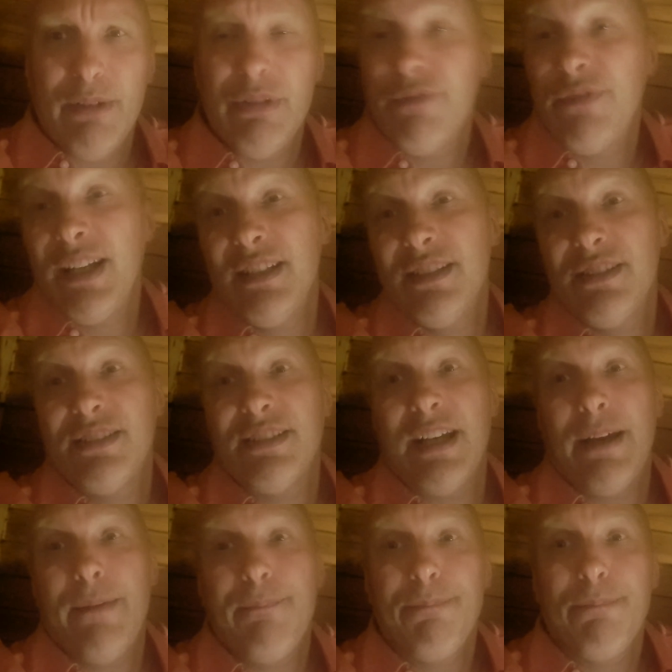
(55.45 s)

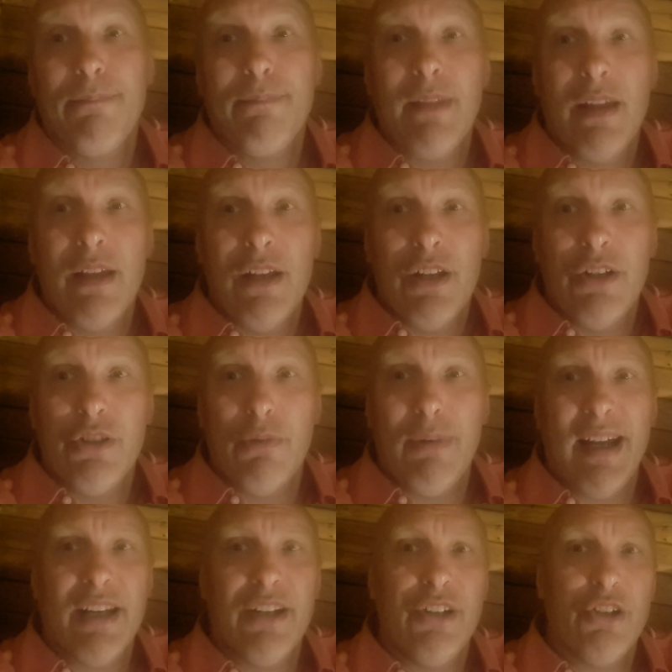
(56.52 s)
So
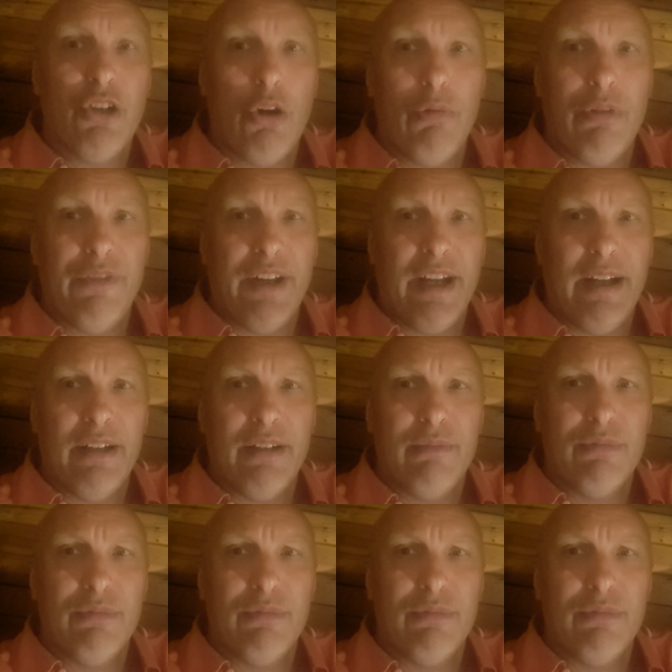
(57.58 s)
where can I go with it?